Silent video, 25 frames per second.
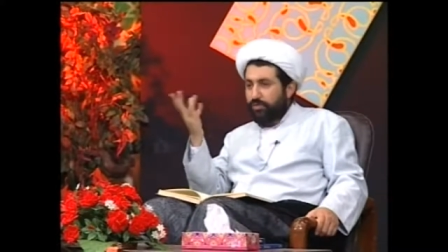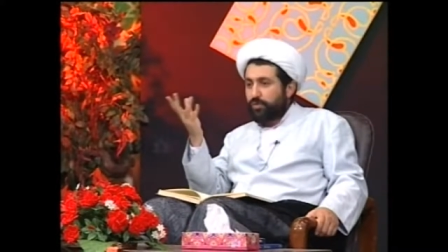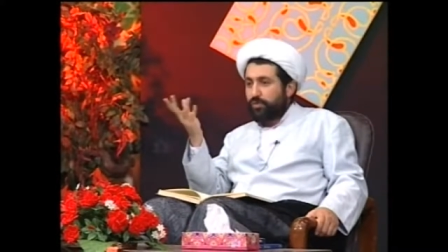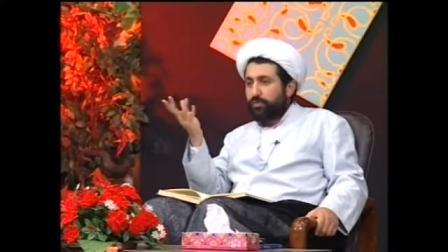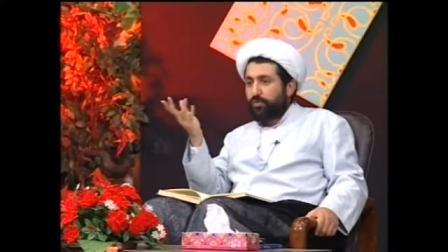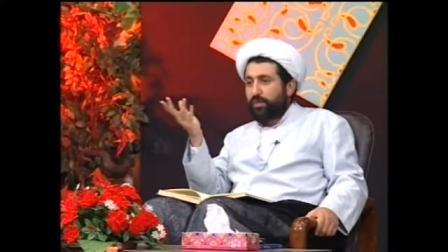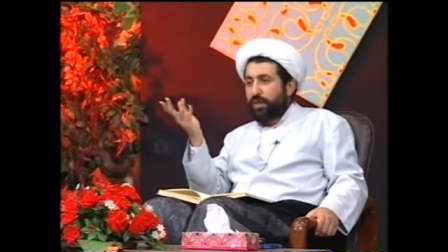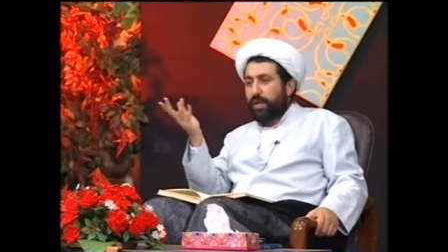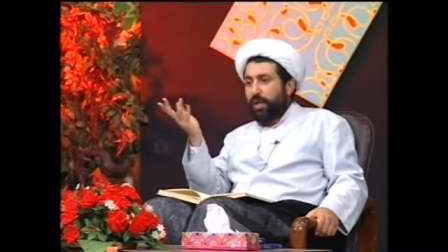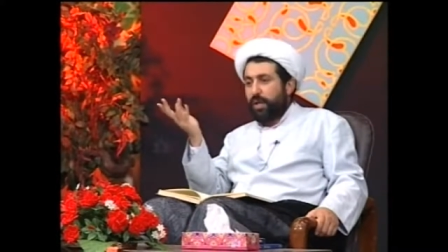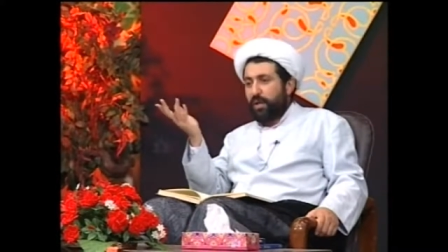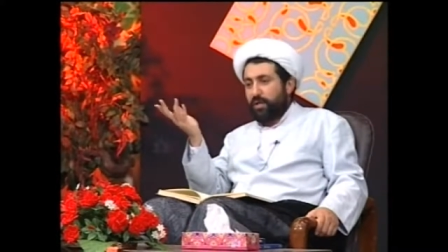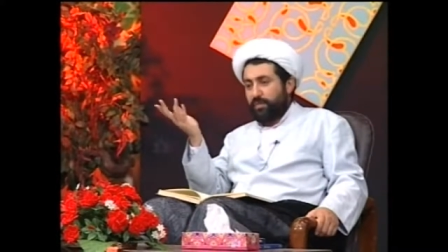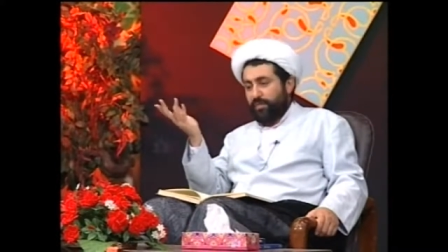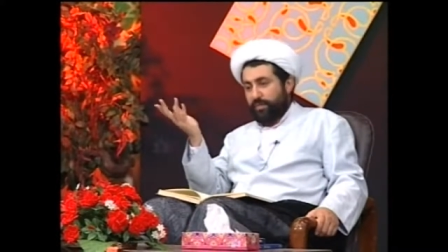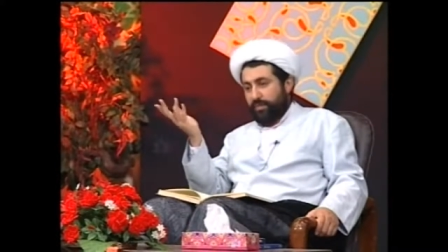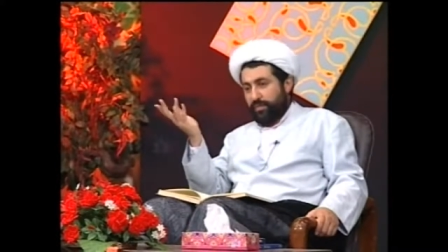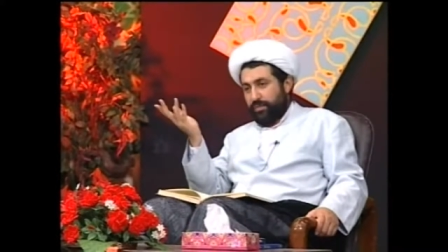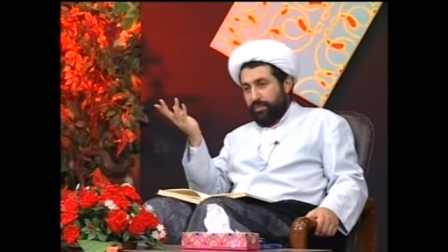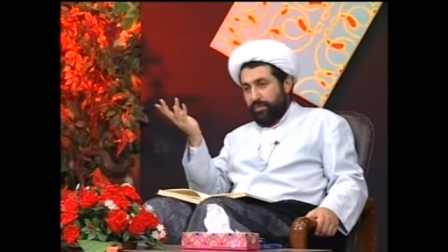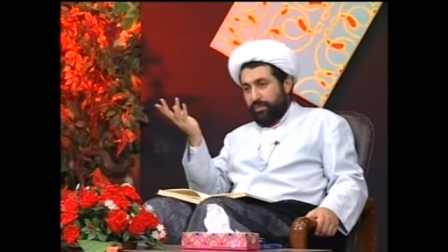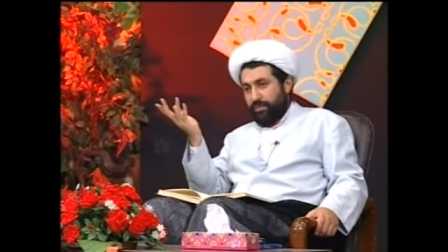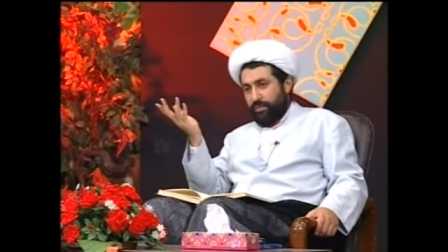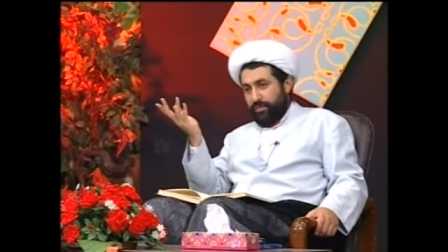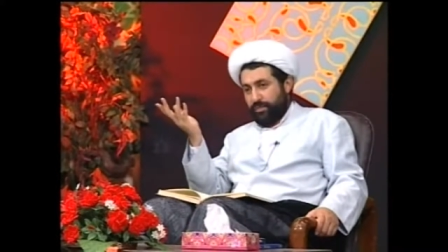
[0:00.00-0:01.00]
who believe.
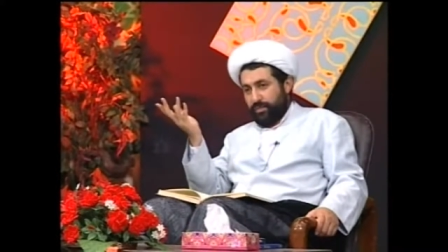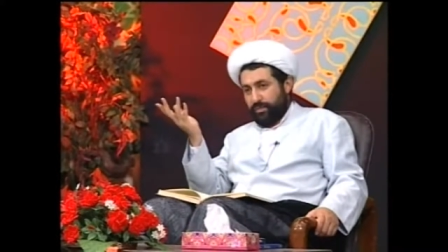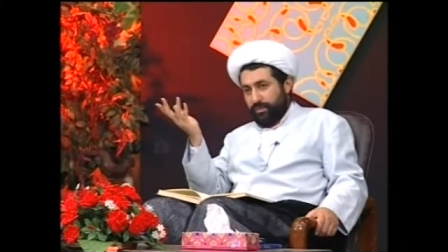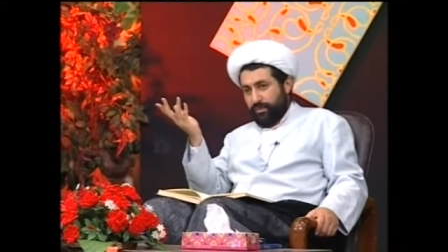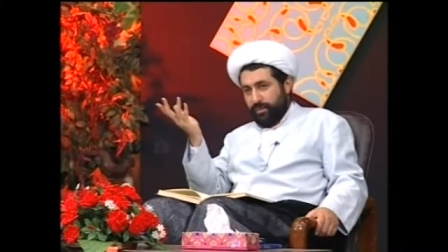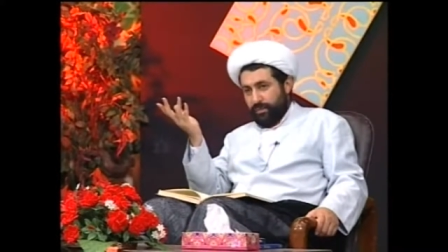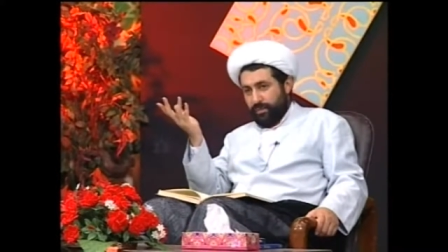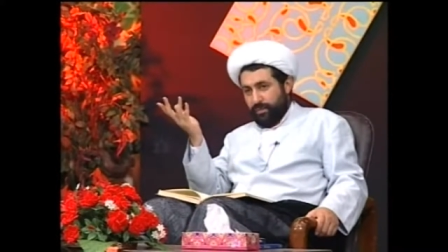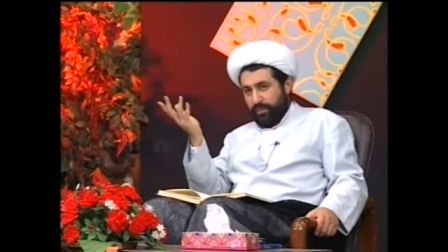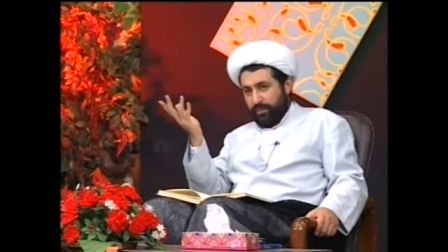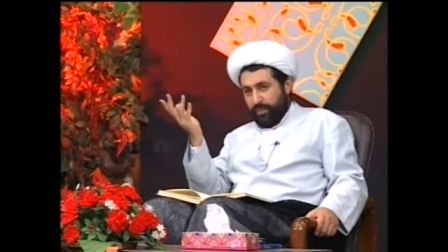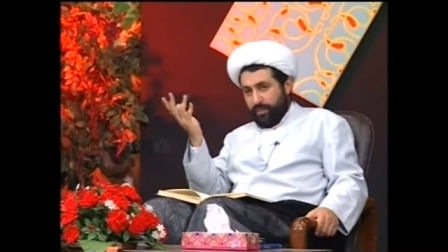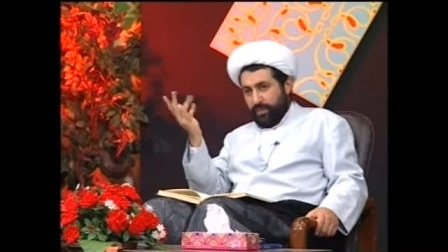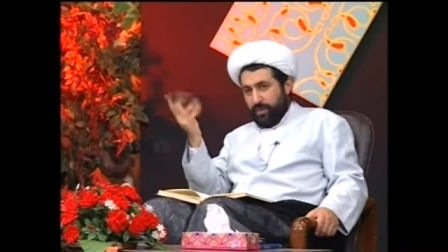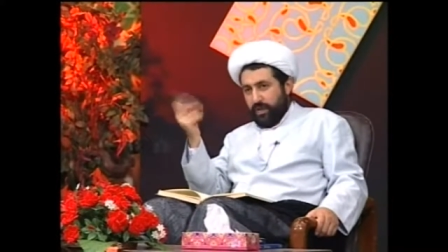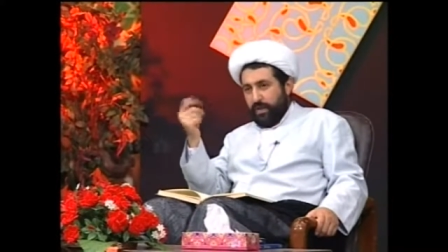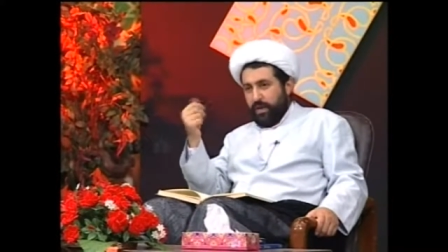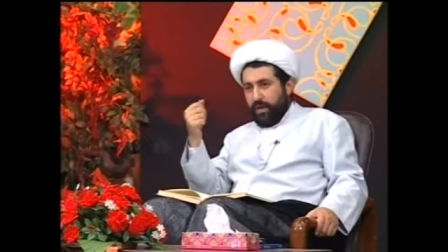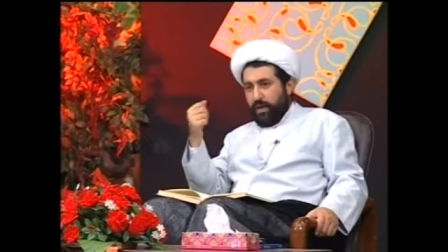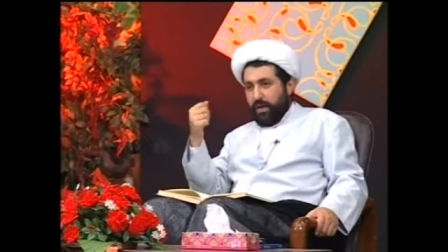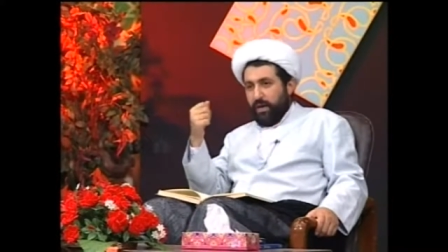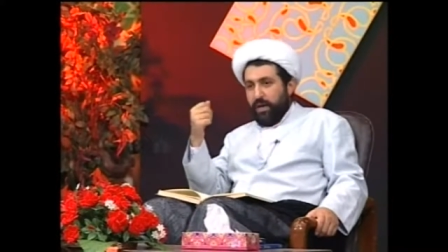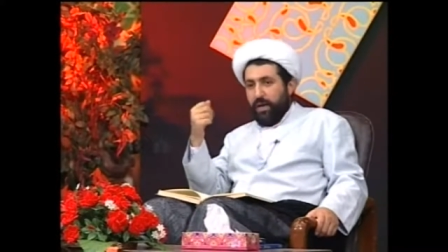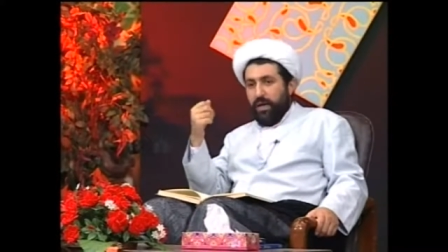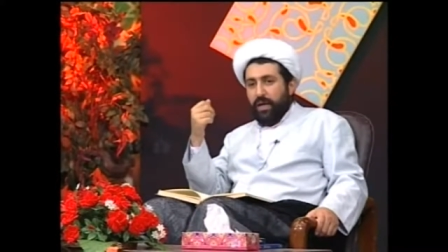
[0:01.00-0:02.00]

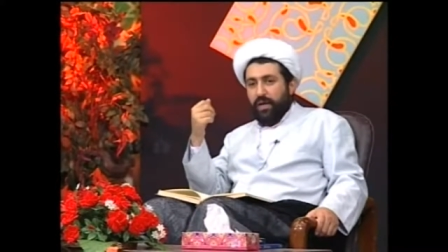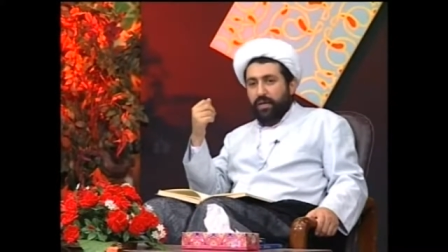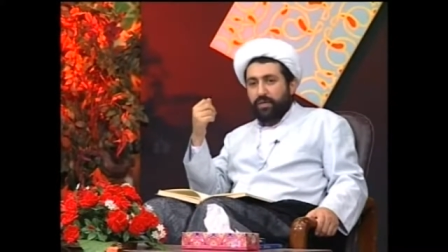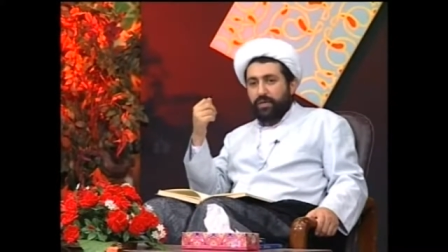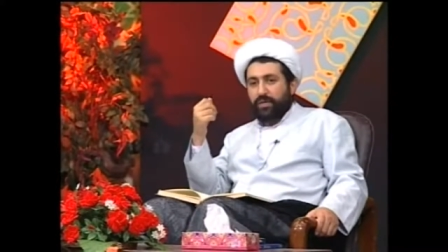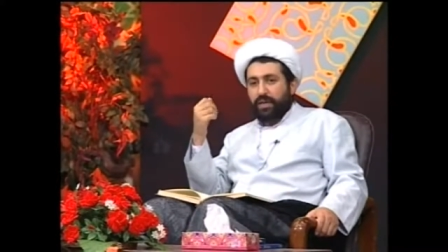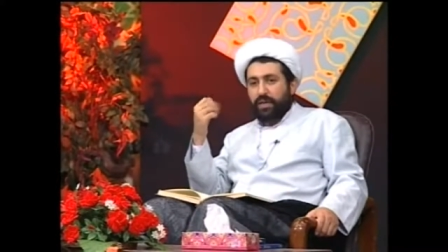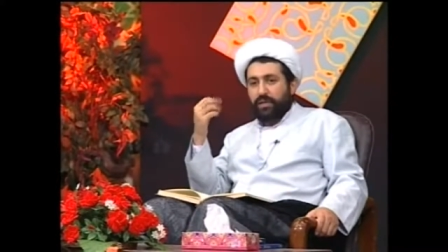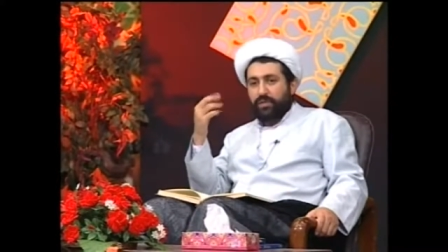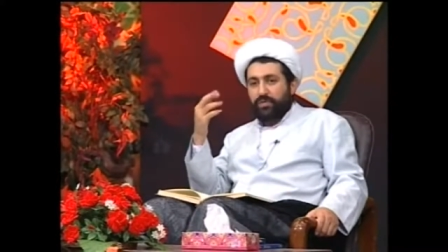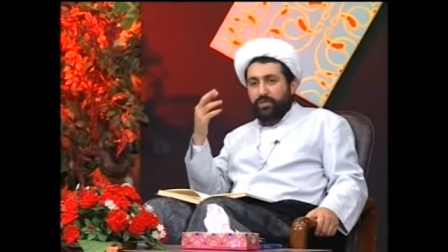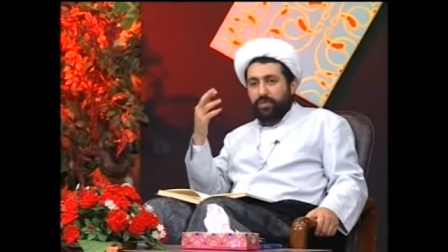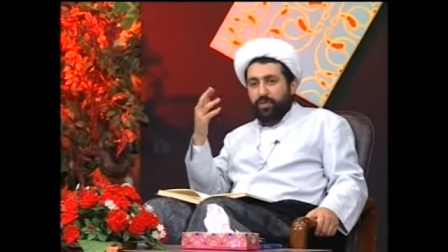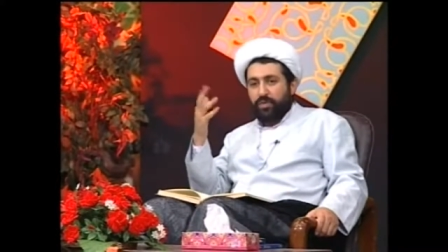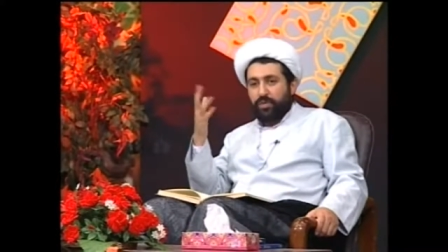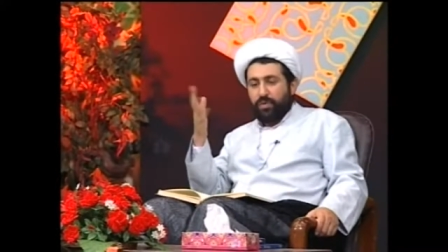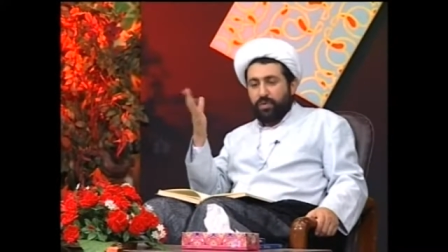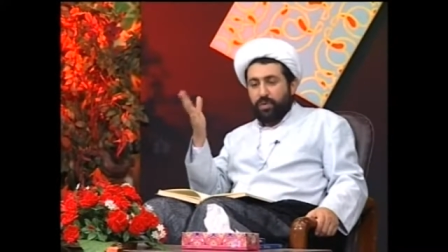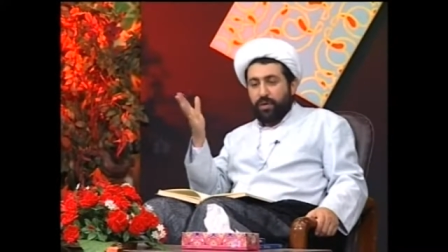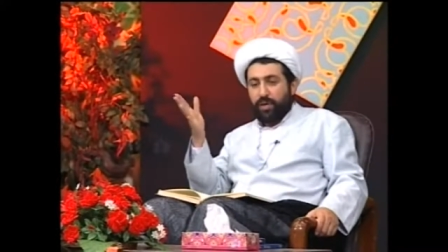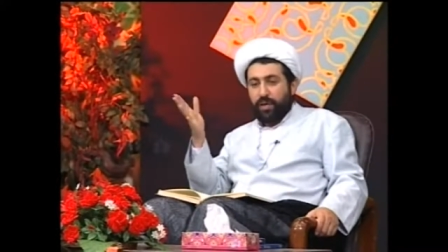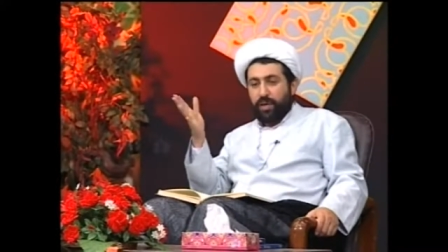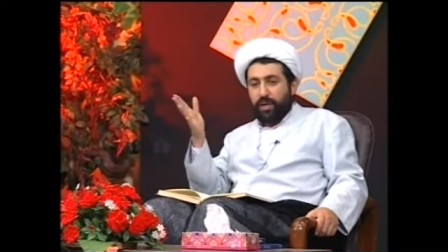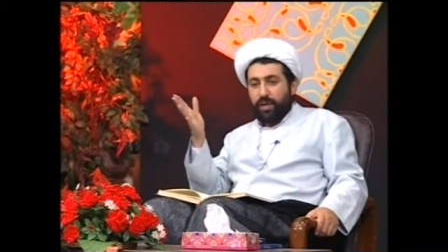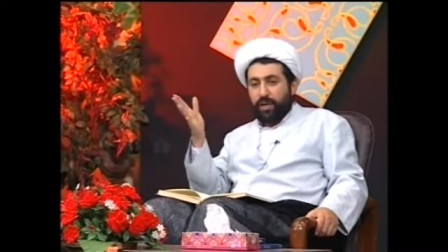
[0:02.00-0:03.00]
In tansurullah